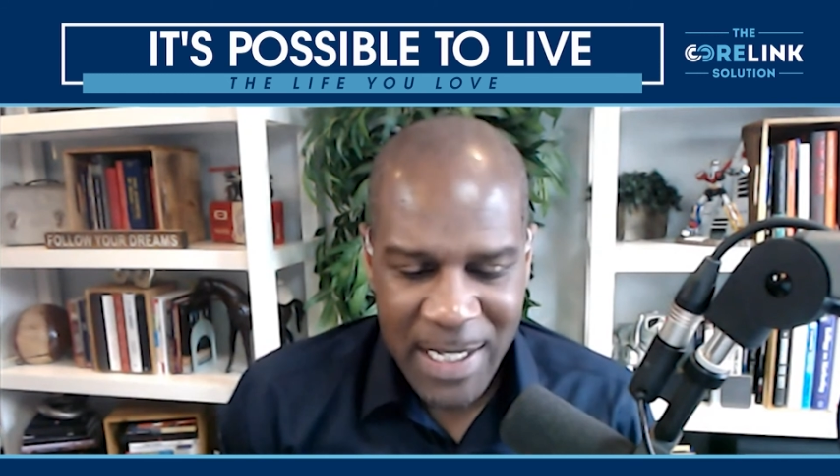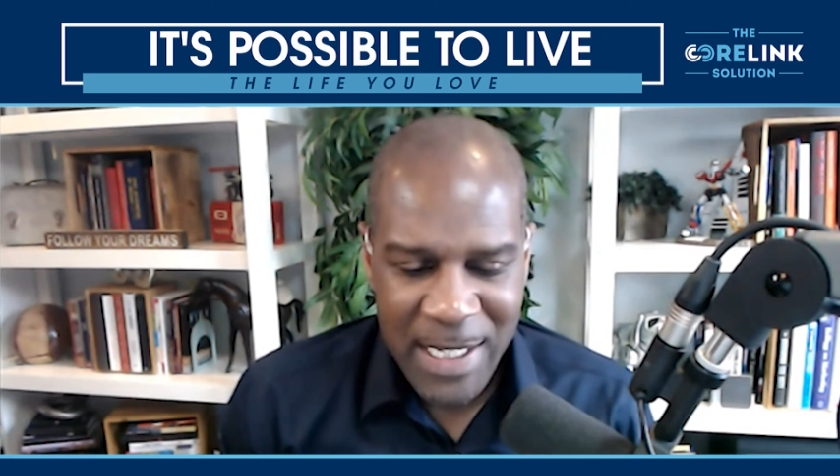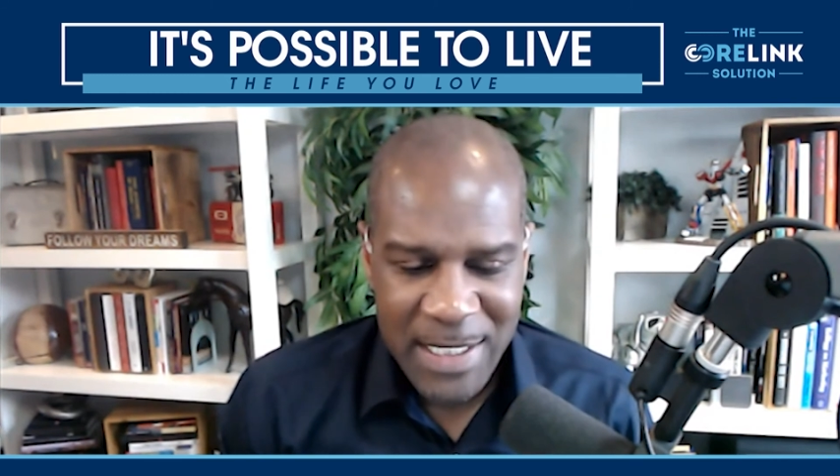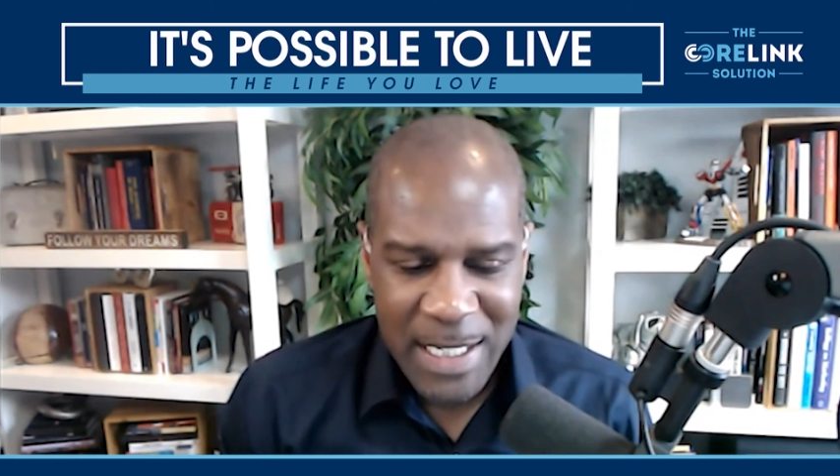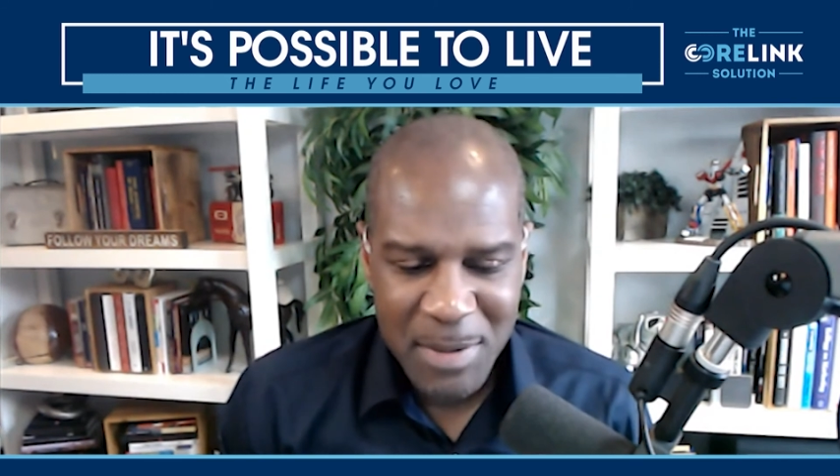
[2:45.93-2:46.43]
in
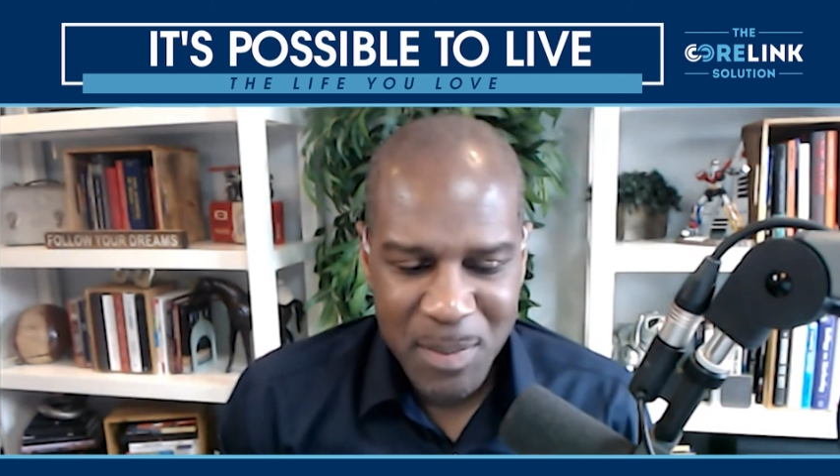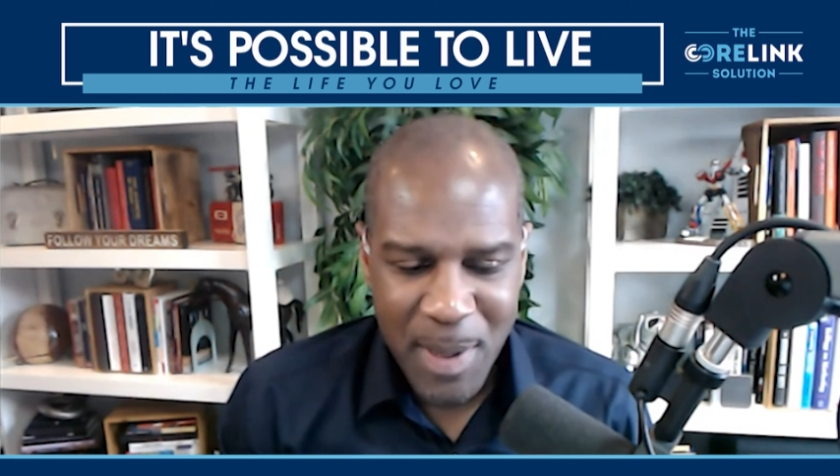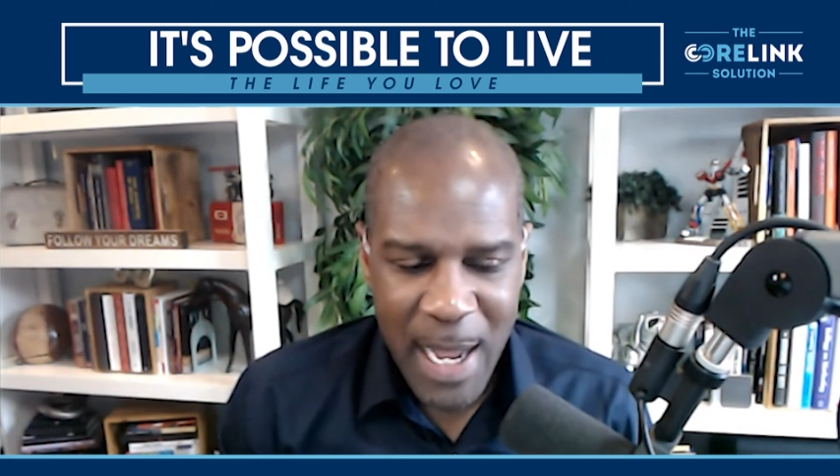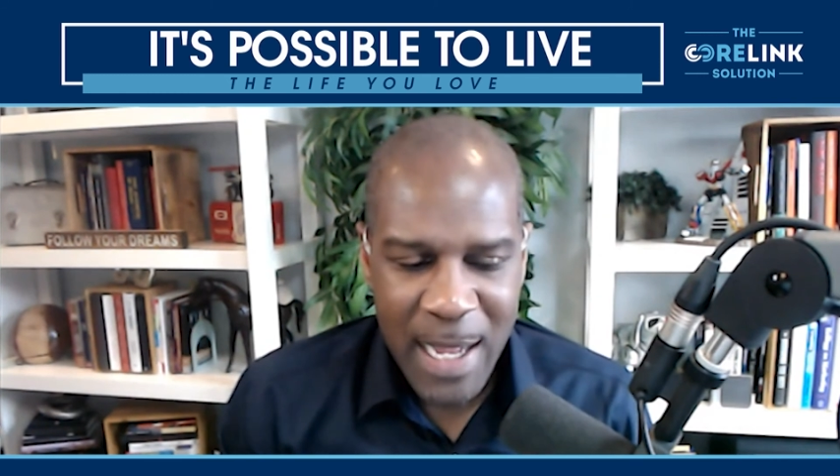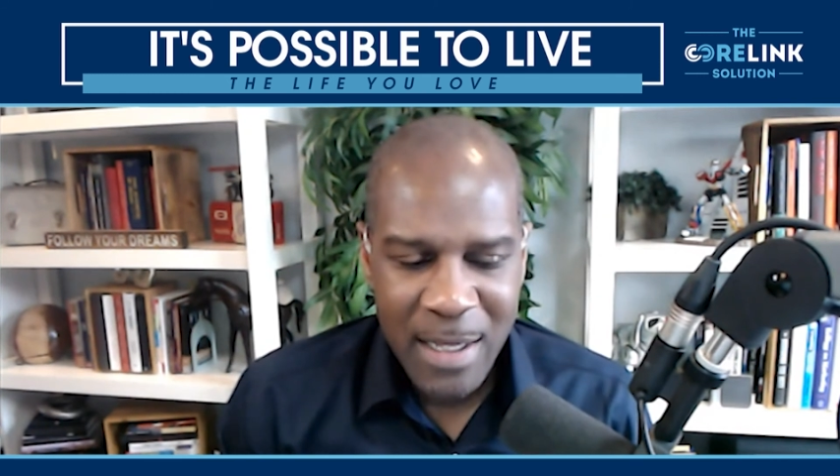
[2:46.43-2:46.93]
that same
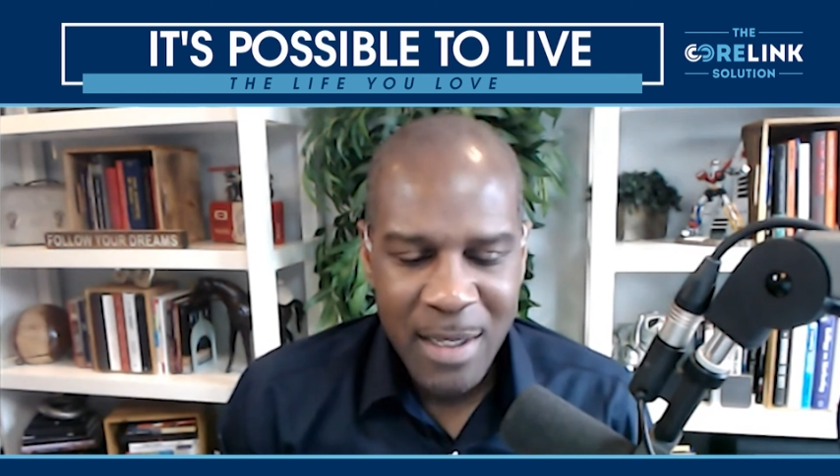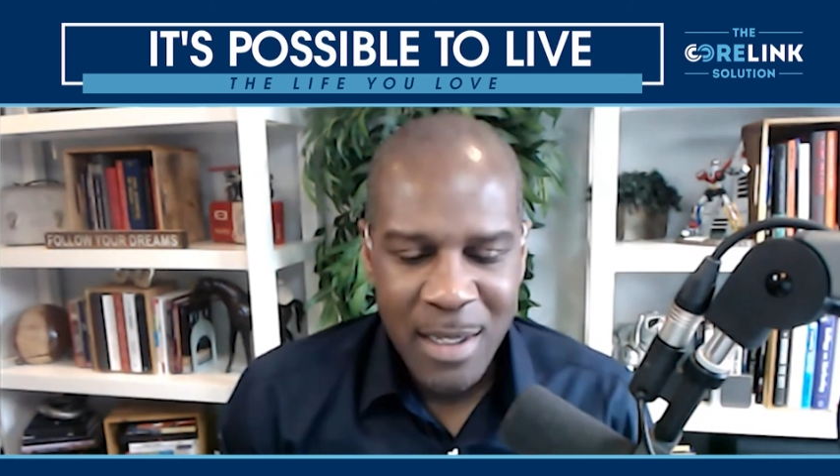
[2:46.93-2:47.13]
spot,